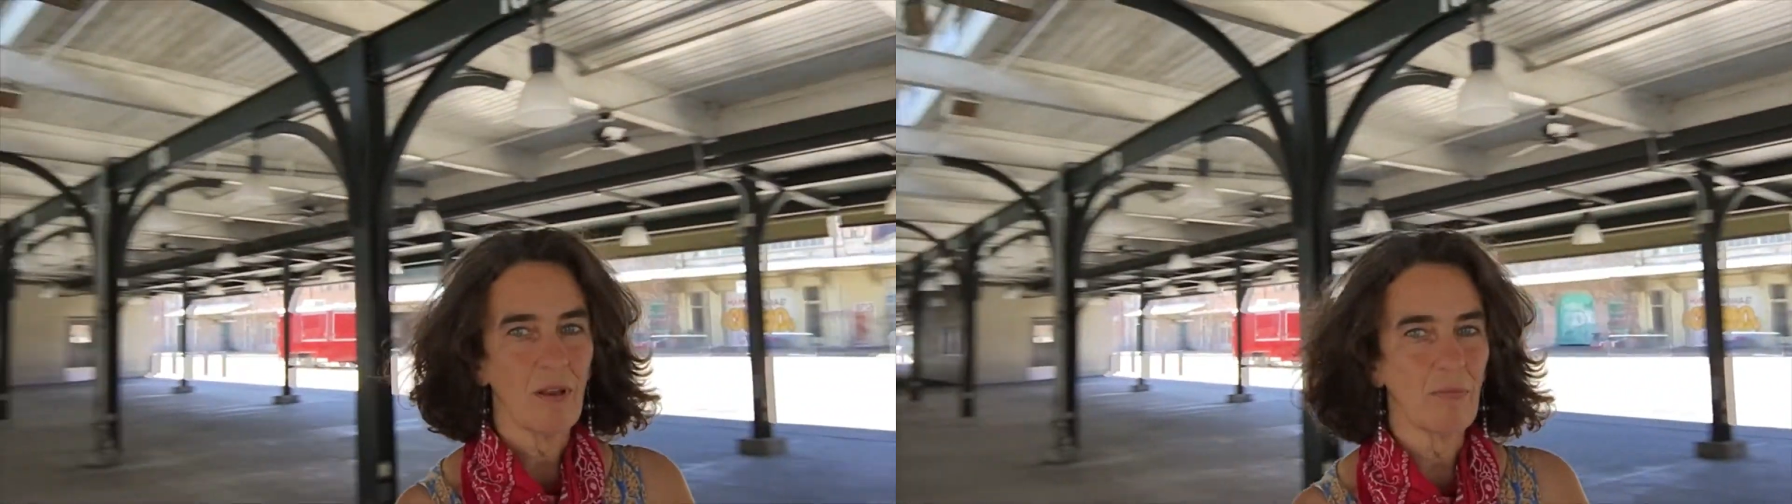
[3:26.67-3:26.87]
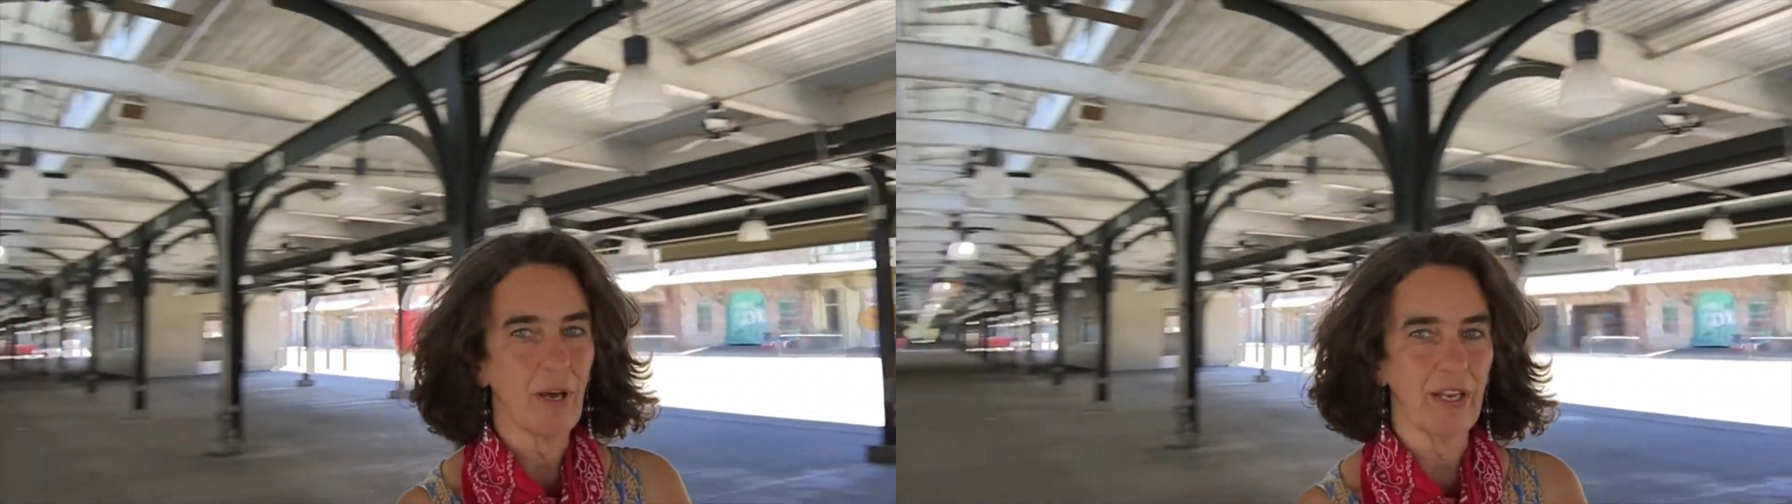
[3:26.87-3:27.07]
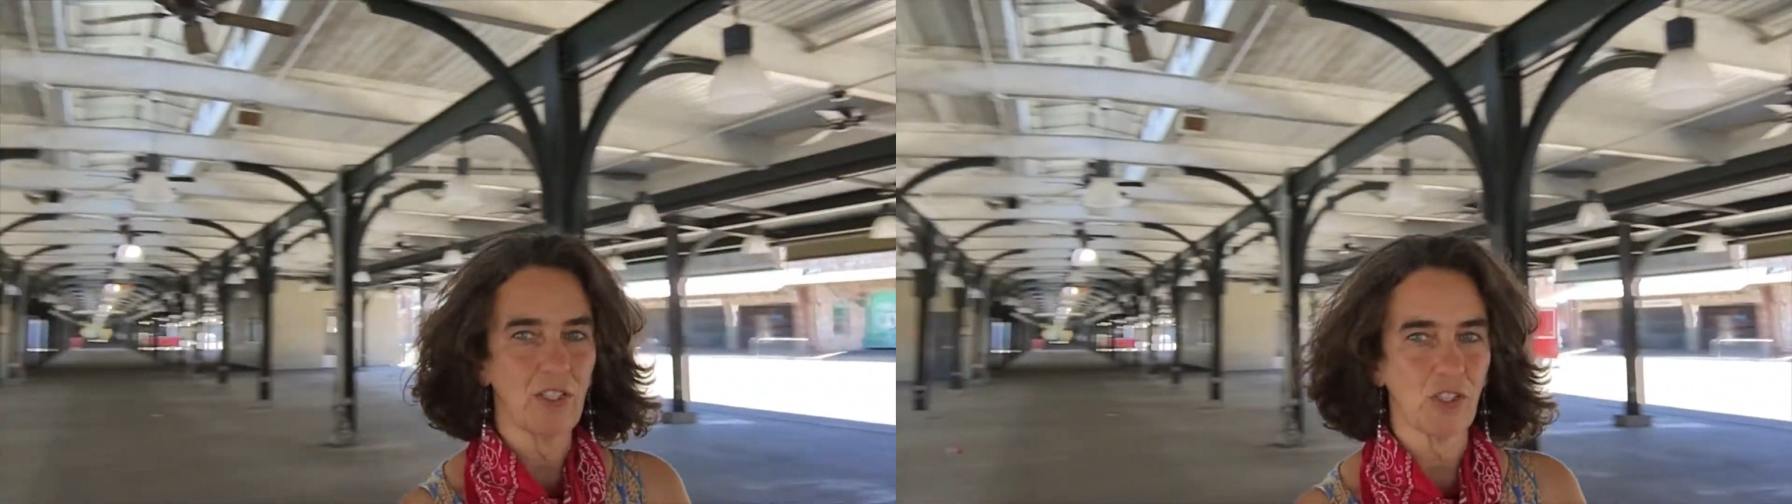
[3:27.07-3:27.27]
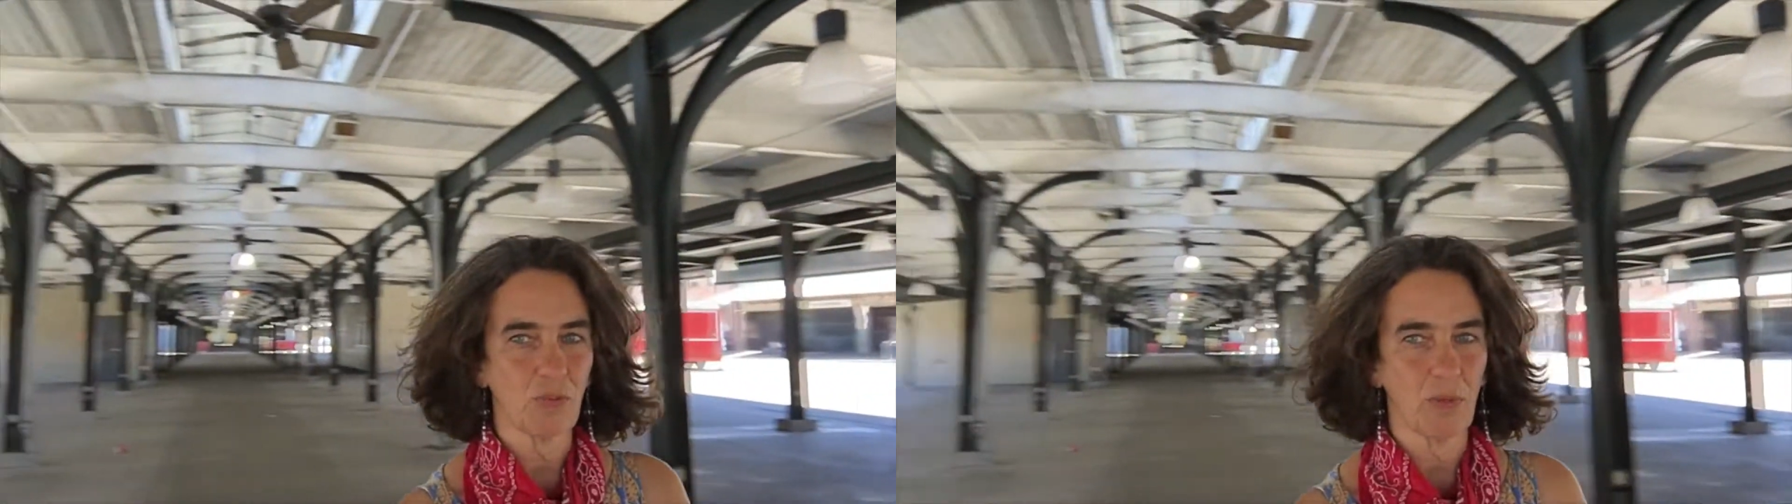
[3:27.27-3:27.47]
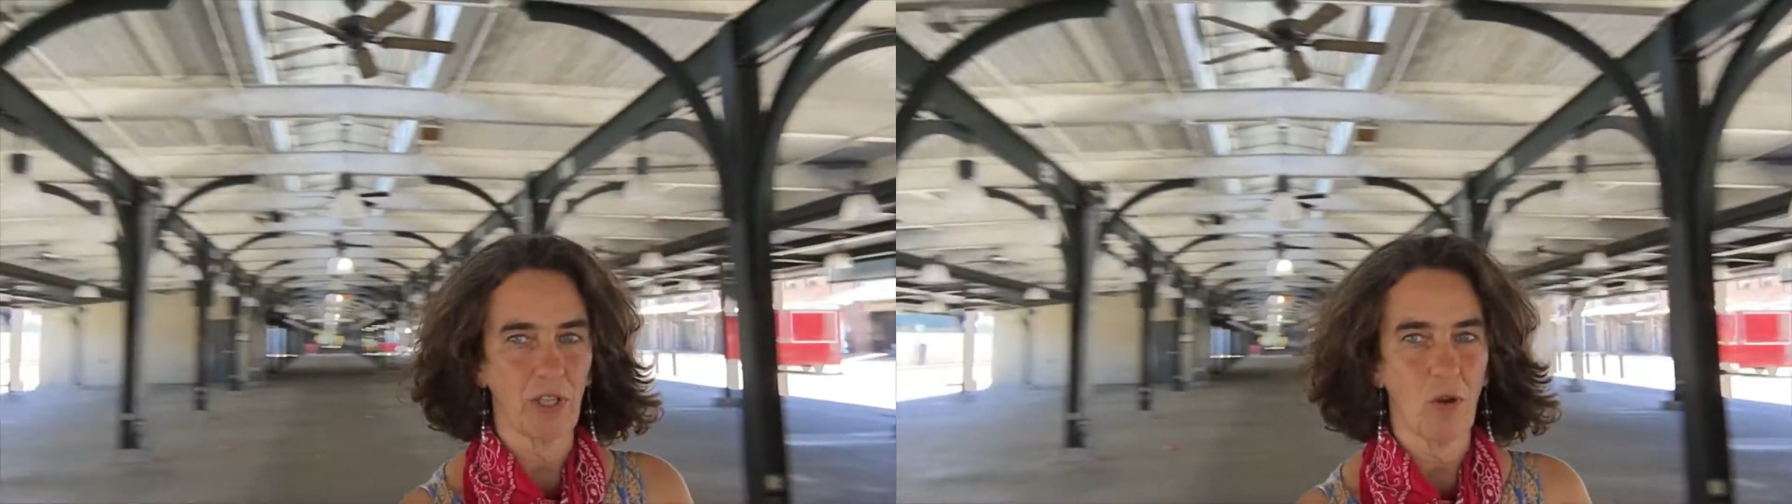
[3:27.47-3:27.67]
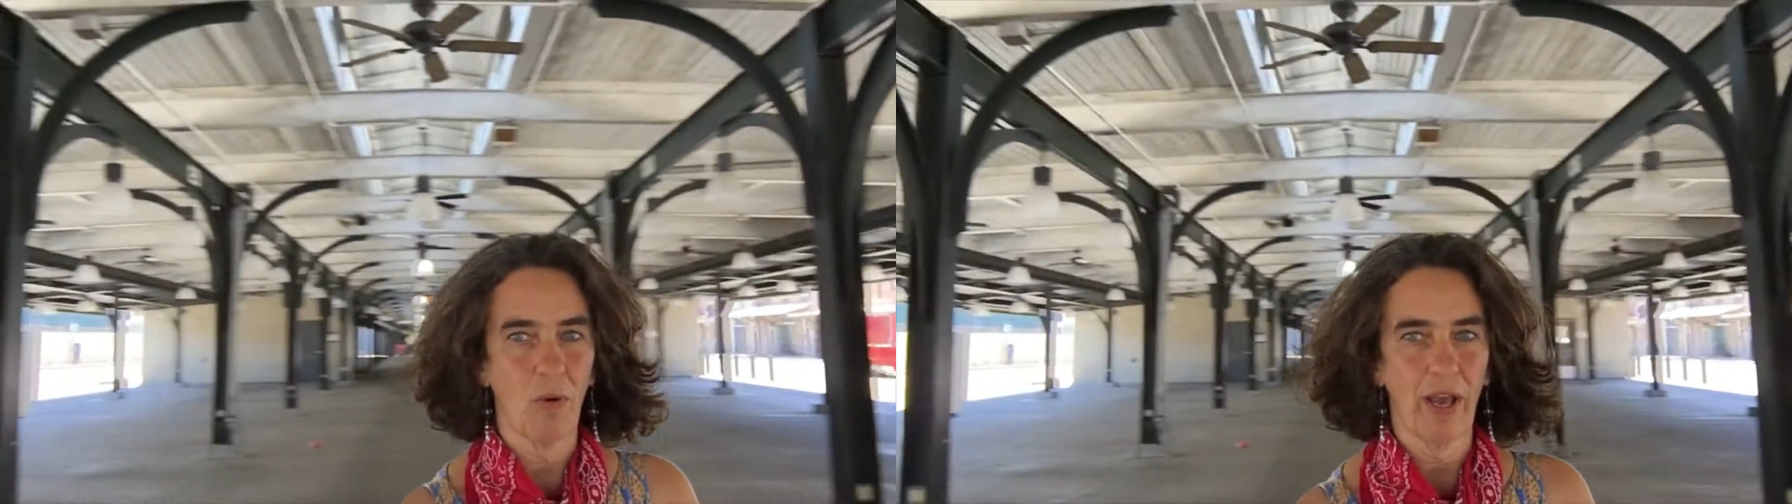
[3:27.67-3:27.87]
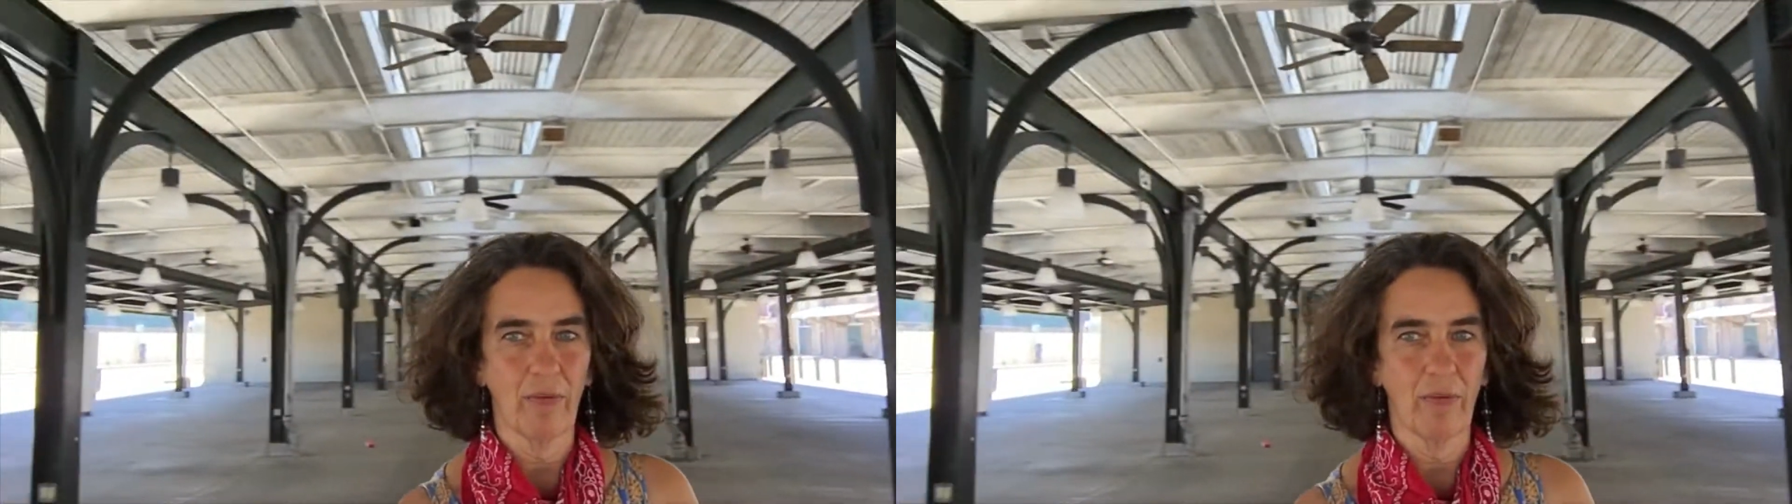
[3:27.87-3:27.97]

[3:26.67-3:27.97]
but it's just really quiet